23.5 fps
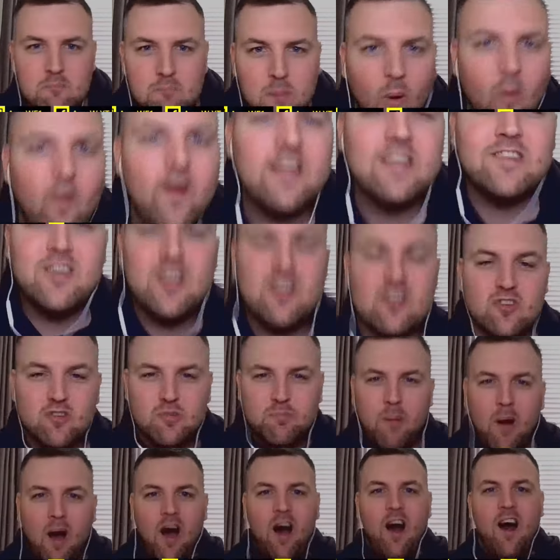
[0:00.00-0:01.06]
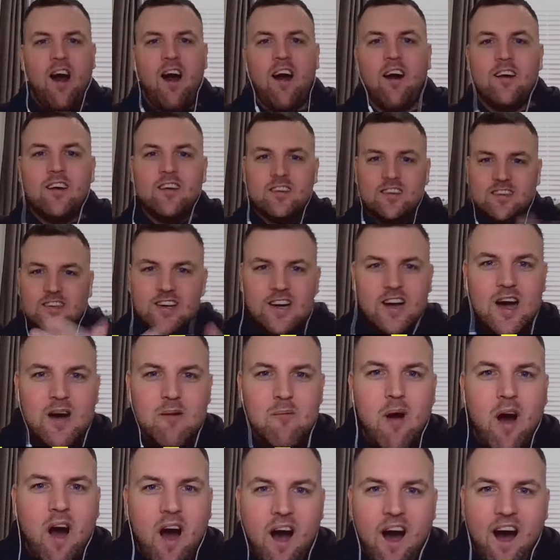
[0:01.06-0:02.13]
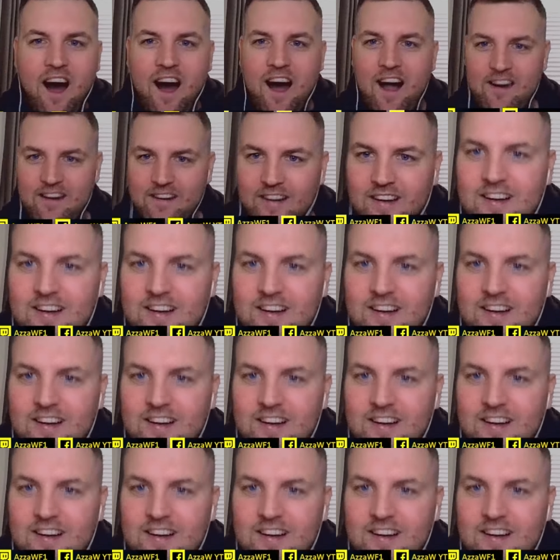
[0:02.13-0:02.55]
points at Spa. Come on.